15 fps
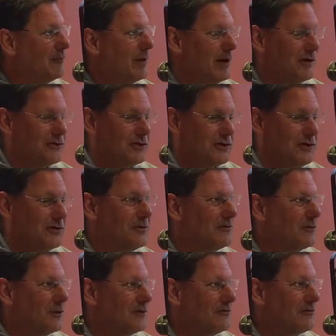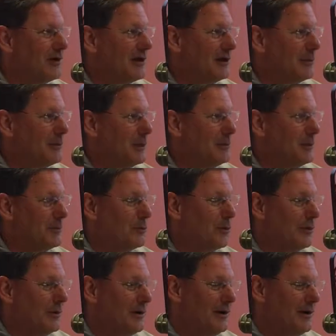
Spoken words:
pounds ago, quite frankly, maybe more.